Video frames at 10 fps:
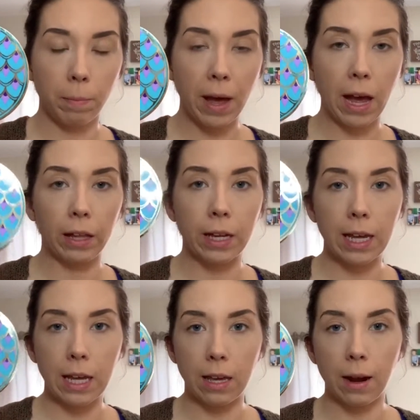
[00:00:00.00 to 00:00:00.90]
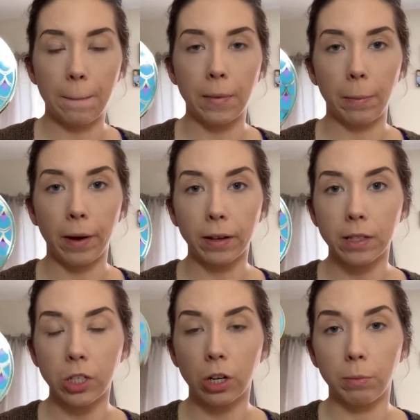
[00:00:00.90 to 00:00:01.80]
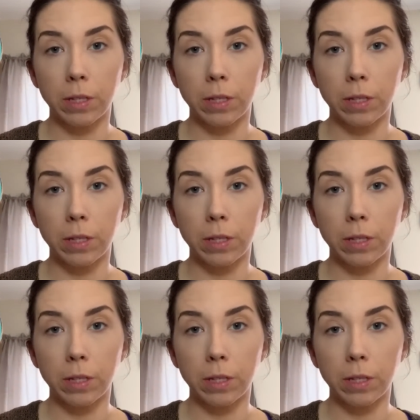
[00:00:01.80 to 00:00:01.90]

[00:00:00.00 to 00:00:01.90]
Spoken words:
palette in my BoxyCharm.